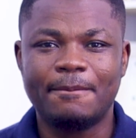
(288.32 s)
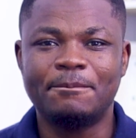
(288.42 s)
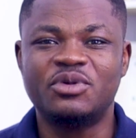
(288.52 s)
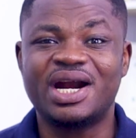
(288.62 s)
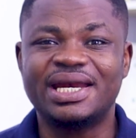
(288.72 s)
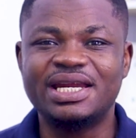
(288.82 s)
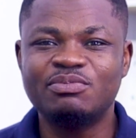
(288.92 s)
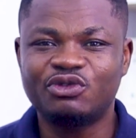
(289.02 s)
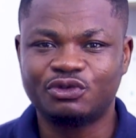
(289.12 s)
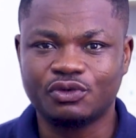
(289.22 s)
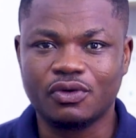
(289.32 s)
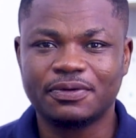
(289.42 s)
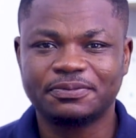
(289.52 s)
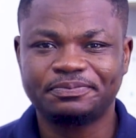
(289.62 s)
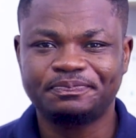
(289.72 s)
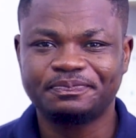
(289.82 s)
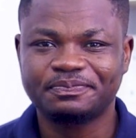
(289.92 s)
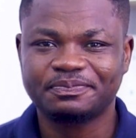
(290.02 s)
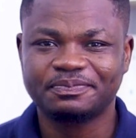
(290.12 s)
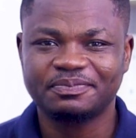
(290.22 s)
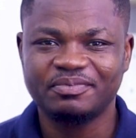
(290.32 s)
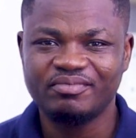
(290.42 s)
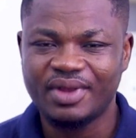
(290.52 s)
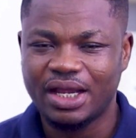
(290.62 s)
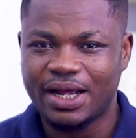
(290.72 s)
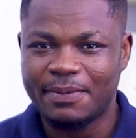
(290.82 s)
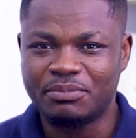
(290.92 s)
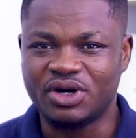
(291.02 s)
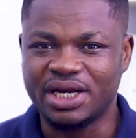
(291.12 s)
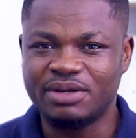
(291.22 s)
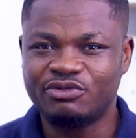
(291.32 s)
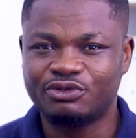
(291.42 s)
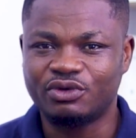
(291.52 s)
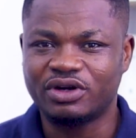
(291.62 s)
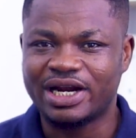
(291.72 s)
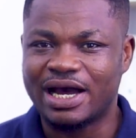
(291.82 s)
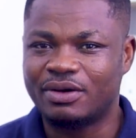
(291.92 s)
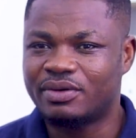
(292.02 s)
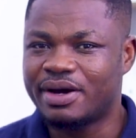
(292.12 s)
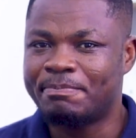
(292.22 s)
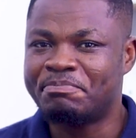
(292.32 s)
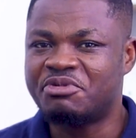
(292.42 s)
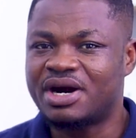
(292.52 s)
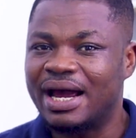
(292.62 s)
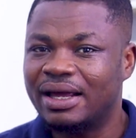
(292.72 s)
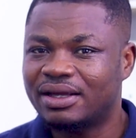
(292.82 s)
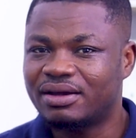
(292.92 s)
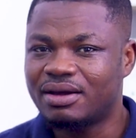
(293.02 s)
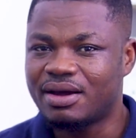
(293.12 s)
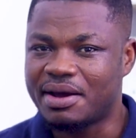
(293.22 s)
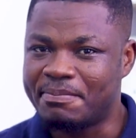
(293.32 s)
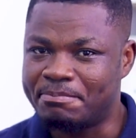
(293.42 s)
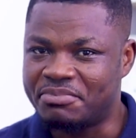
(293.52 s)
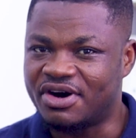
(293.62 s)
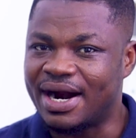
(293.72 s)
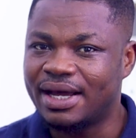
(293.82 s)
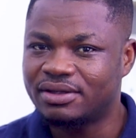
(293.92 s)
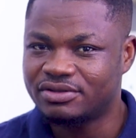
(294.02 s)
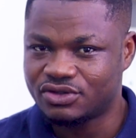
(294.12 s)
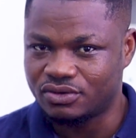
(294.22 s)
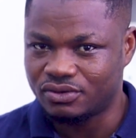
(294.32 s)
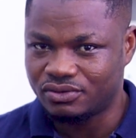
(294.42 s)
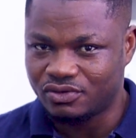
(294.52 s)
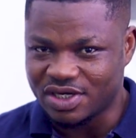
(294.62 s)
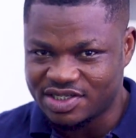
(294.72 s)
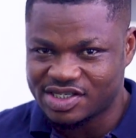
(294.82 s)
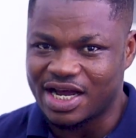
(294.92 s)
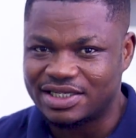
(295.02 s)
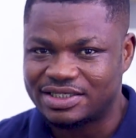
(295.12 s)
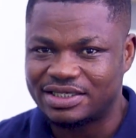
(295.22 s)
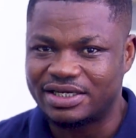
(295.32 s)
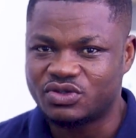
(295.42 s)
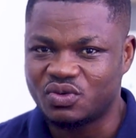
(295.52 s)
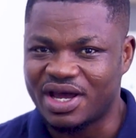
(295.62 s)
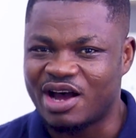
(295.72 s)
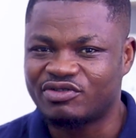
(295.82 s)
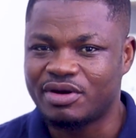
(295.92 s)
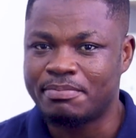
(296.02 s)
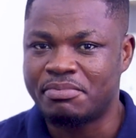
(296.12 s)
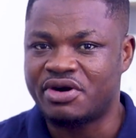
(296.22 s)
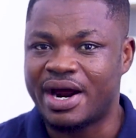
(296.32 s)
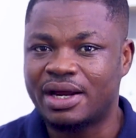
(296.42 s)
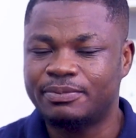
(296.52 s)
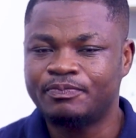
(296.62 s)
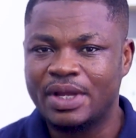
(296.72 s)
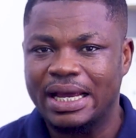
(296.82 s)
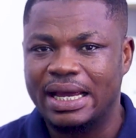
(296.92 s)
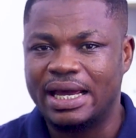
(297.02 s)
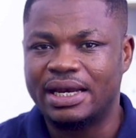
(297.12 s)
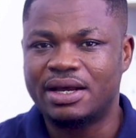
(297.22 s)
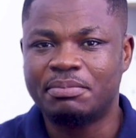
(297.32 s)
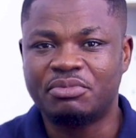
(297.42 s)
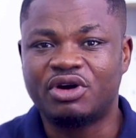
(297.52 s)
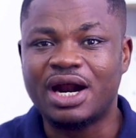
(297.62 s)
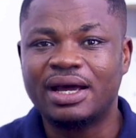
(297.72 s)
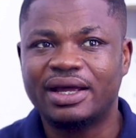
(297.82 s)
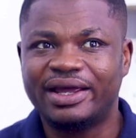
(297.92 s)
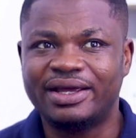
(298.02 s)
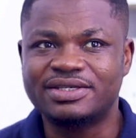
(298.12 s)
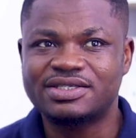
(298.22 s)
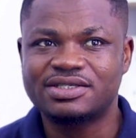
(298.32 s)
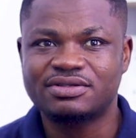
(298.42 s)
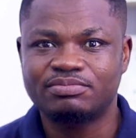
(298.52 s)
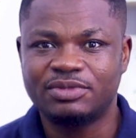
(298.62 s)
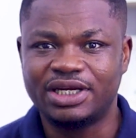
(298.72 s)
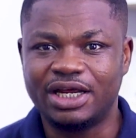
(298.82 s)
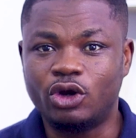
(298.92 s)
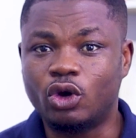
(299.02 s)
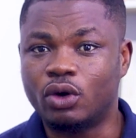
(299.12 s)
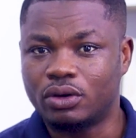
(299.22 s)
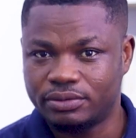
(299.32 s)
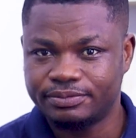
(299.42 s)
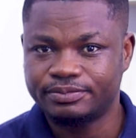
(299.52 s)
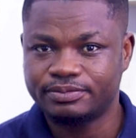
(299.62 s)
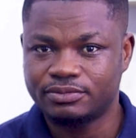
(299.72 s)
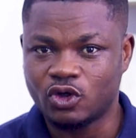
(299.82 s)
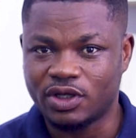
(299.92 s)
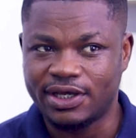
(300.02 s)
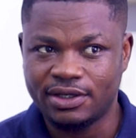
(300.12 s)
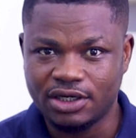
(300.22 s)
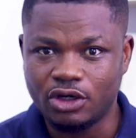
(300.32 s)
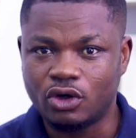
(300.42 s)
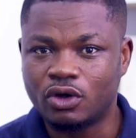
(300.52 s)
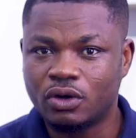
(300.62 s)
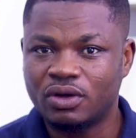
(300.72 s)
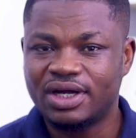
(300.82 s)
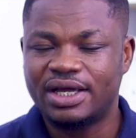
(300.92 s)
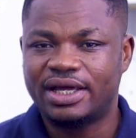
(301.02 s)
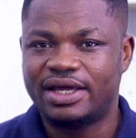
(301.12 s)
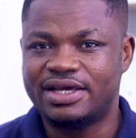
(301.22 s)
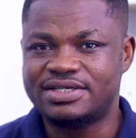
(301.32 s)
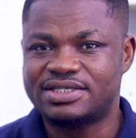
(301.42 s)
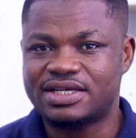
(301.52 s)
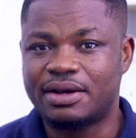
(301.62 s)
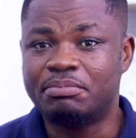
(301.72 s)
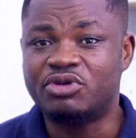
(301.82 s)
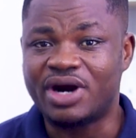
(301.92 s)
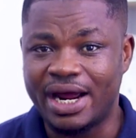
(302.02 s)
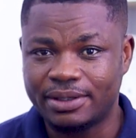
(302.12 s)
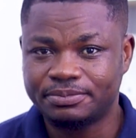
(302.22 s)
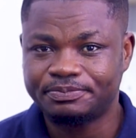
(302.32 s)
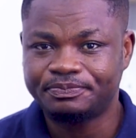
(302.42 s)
Mranimfuo. Mranimfuo. Now, mra. So what starts this? We have mra. And mra is the law. Okay, the law is mra.